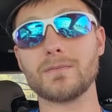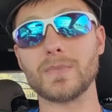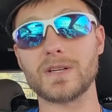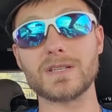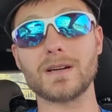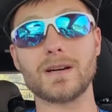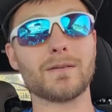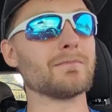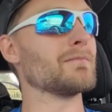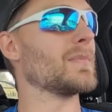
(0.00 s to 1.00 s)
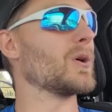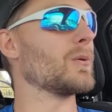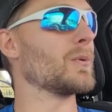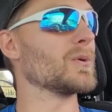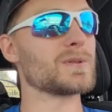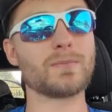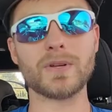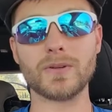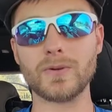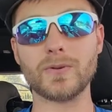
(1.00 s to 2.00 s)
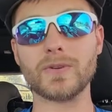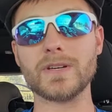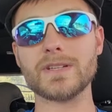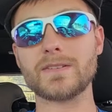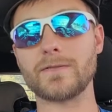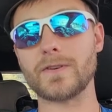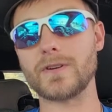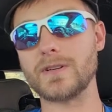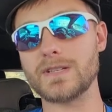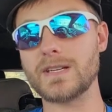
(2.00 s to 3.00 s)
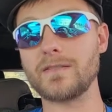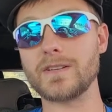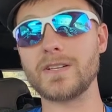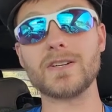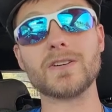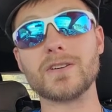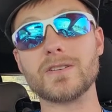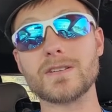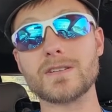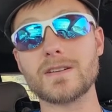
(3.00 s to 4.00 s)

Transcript: because I'm almost been doing this for 7 years,